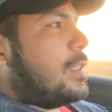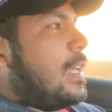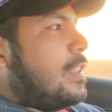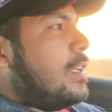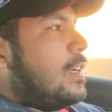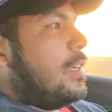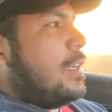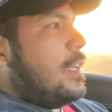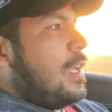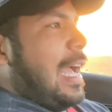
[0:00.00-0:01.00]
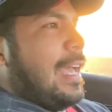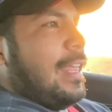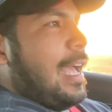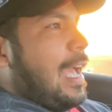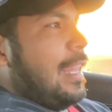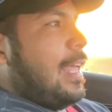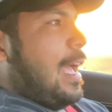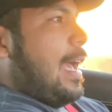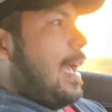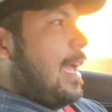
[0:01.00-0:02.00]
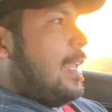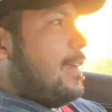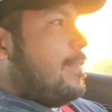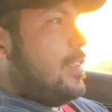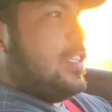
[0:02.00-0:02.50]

Yeah, definitely your Dodge family. I love the